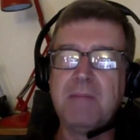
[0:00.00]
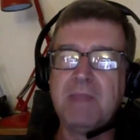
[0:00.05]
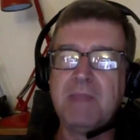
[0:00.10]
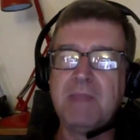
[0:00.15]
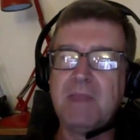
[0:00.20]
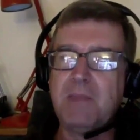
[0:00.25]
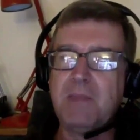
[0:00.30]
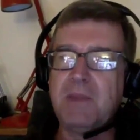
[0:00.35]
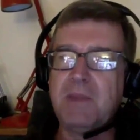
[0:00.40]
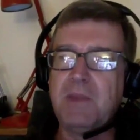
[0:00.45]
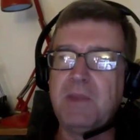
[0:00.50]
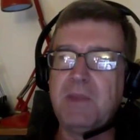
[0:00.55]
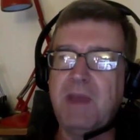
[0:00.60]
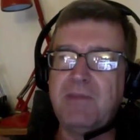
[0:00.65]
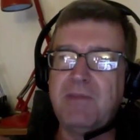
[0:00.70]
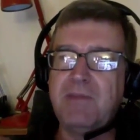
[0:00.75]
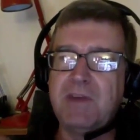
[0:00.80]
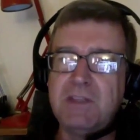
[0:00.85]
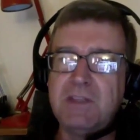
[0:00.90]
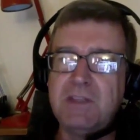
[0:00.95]
they would
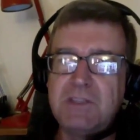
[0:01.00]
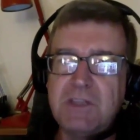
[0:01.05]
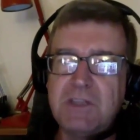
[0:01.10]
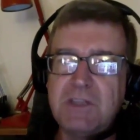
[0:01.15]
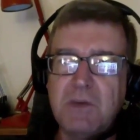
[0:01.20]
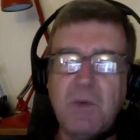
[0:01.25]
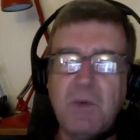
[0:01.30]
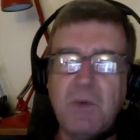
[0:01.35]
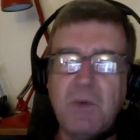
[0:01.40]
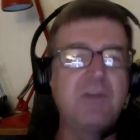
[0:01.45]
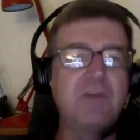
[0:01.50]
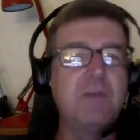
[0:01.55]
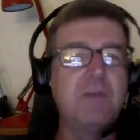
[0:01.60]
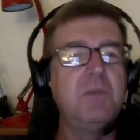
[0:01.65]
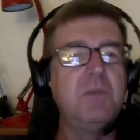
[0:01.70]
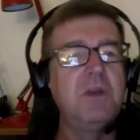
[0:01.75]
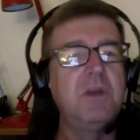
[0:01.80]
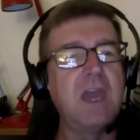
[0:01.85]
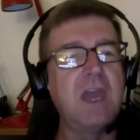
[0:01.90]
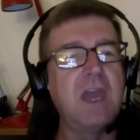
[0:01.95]
have an instant way of
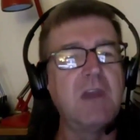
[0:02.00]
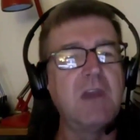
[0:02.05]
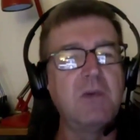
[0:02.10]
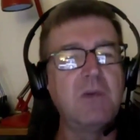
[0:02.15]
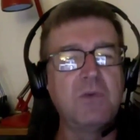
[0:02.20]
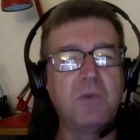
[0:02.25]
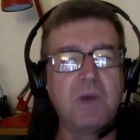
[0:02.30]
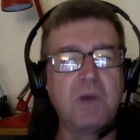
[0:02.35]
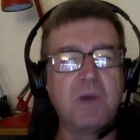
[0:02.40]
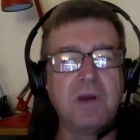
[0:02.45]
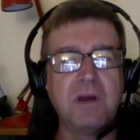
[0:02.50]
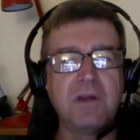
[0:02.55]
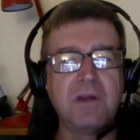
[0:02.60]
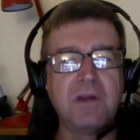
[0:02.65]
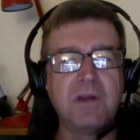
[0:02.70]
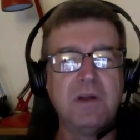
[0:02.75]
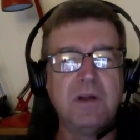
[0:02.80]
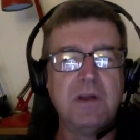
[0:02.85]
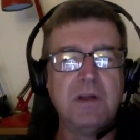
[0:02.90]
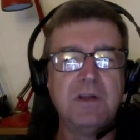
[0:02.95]
communicating with one
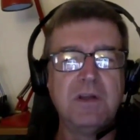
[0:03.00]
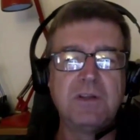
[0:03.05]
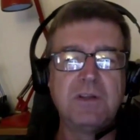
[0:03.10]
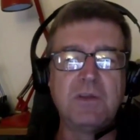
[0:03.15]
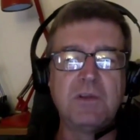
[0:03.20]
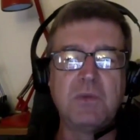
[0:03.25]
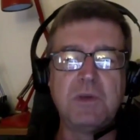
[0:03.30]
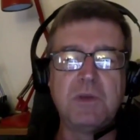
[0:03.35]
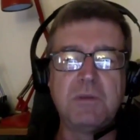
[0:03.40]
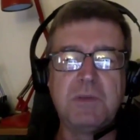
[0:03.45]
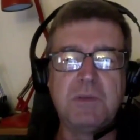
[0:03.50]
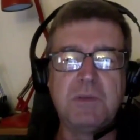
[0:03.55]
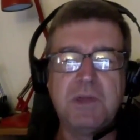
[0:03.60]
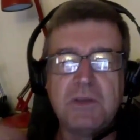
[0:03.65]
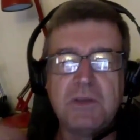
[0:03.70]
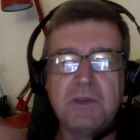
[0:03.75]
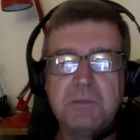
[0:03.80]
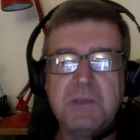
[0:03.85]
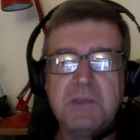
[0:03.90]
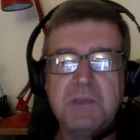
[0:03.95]
another, so there wouldn't be
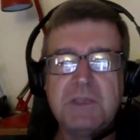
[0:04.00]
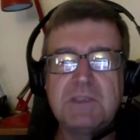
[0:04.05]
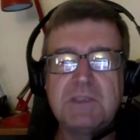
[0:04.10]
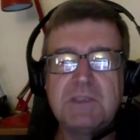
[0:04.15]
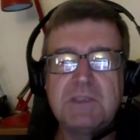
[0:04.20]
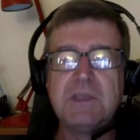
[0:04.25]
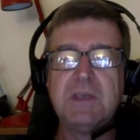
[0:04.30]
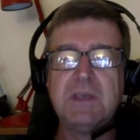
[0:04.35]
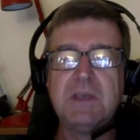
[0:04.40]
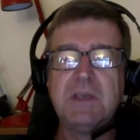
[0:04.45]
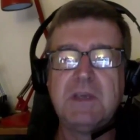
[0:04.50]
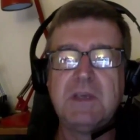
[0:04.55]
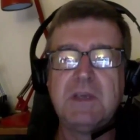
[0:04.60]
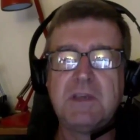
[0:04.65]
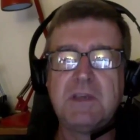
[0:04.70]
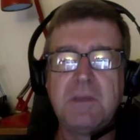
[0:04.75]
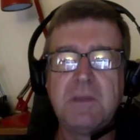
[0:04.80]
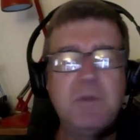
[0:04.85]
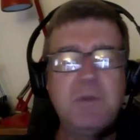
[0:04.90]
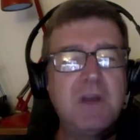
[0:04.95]
those
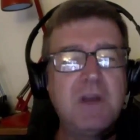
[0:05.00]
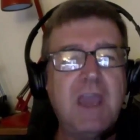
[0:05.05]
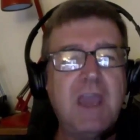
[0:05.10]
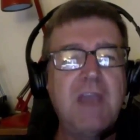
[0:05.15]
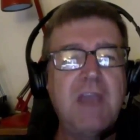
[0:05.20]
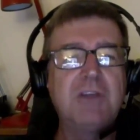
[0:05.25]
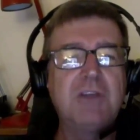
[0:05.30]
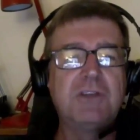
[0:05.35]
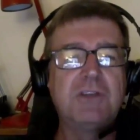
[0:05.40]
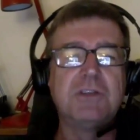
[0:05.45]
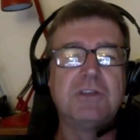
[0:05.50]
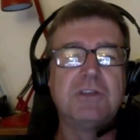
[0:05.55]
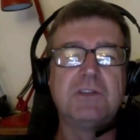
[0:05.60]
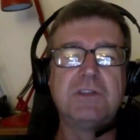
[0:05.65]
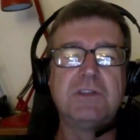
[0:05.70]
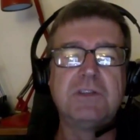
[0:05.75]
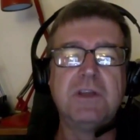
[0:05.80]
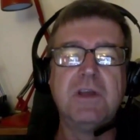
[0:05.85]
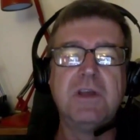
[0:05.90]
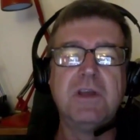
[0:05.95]

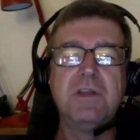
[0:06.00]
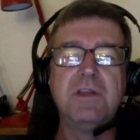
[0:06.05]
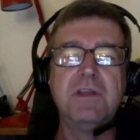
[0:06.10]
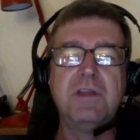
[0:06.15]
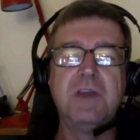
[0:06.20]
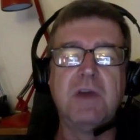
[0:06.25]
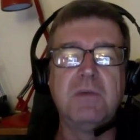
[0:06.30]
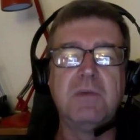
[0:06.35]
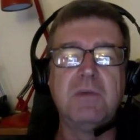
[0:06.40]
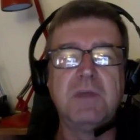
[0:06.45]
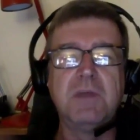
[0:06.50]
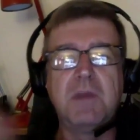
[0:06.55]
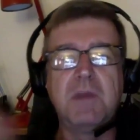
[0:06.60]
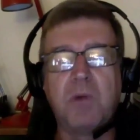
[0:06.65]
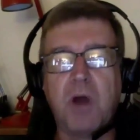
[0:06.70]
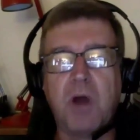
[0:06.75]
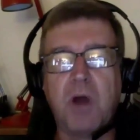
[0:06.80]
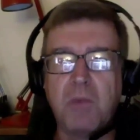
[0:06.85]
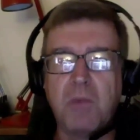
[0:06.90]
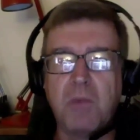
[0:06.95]
miscommunications that
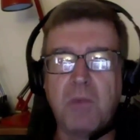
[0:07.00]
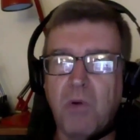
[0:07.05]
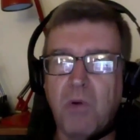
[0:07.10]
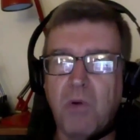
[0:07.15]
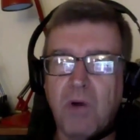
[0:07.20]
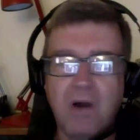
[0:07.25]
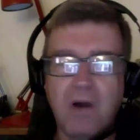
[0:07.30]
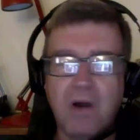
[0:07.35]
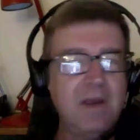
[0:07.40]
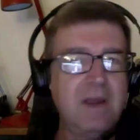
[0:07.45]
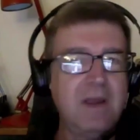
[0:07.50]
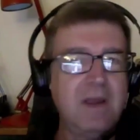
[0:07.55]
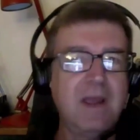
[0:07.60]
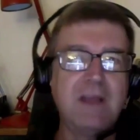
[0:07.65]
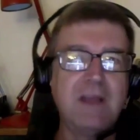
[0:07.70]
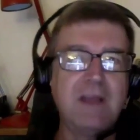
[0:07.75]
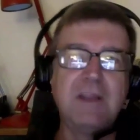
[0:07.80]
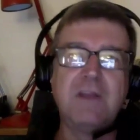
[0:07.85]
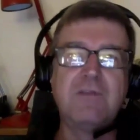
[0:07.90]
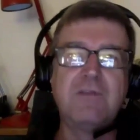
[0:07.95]
brought war.
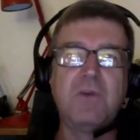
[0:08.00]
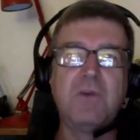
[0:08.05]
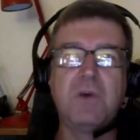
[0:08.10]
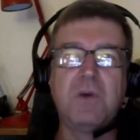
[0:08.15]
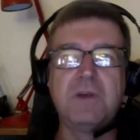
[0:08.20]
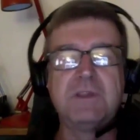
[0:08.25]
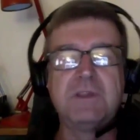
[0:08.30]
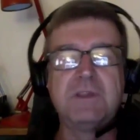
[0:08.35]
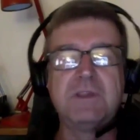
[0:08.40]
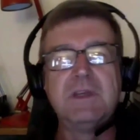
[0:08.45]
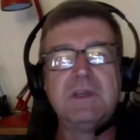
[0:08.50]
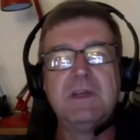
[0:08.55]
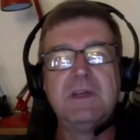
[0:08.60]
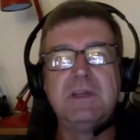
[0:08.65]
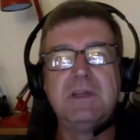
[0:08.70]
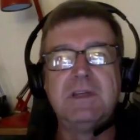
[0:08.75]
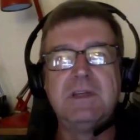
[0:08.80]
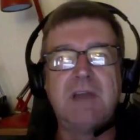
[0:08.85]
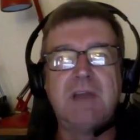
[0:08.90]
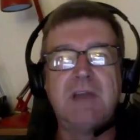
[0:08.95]
And then, of course,
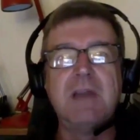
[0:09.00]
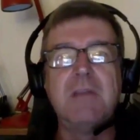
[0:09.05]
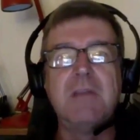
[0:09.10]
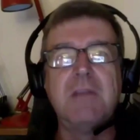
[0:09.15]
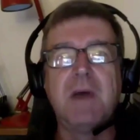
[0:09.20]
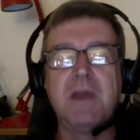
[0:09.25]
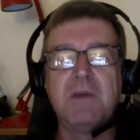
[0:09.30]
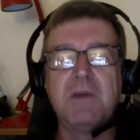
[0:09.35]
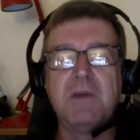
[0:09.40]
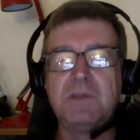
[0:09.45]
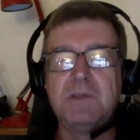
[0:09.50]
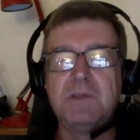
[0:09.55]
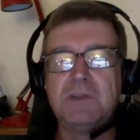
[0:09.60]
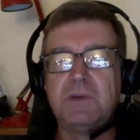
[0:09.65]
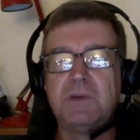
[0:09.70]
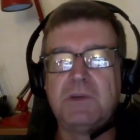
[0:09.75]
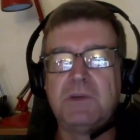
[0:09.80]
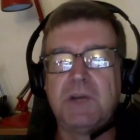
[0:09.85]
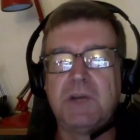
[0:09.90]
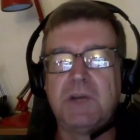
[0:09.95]
dynamite was so
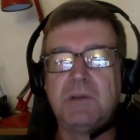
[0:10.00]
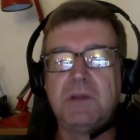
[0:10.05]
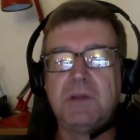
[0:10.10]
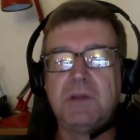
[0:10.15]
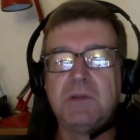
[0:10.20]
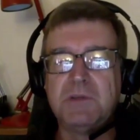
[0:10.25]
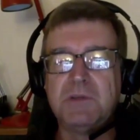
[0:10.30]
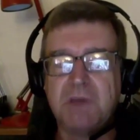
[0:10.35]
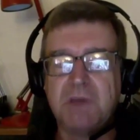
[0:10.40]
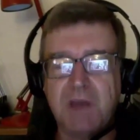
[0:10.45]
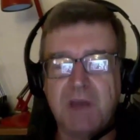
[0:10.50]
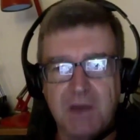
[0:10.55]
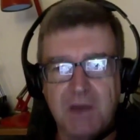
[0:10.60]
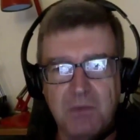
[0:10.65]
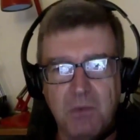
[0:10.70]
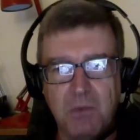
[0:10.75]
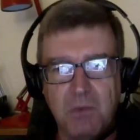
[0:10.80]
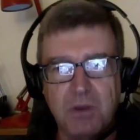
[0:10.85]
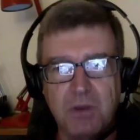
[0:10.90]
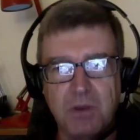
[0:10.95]
terrible it was going to end
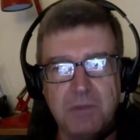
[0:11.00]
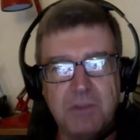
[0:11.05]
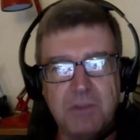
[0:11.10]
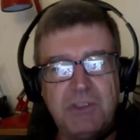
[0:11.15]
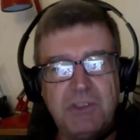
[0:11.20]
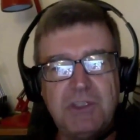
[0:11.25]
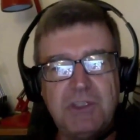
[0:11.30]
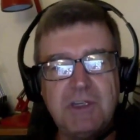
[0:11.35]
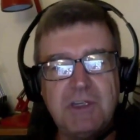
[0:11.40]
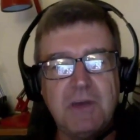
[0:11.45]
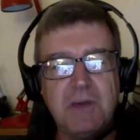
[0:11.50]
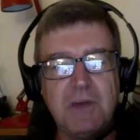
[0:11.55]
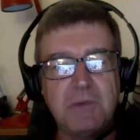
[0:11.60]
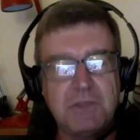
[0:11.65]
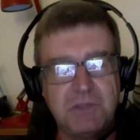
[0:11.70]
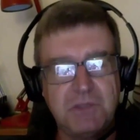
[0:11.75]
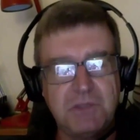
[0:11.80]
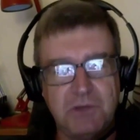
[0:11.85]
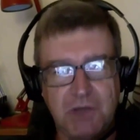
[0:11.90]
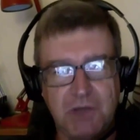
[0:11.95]
war. The machine gun
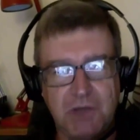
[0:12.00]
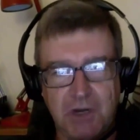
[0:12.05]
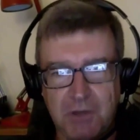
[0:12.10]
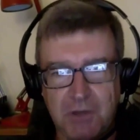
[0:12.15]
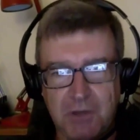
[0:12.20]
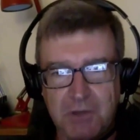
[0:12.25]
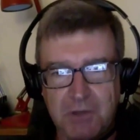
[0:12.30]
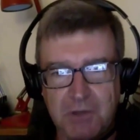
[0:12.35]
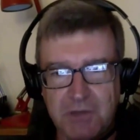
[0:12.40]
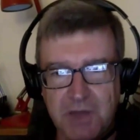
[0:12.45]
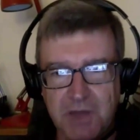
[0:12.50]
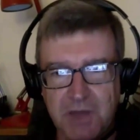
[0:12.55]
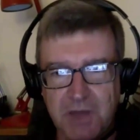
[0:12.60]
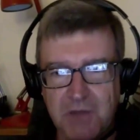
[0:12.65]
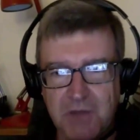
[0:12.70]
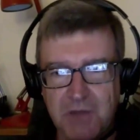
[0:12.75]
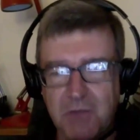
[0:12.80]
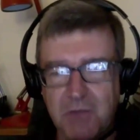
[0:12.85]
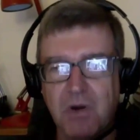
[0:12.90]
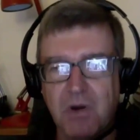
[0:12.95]
was so terrible it was going to
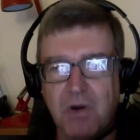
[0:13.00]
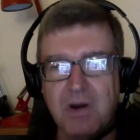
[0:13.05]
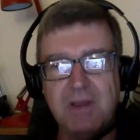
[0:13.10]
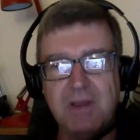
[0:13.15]
end war.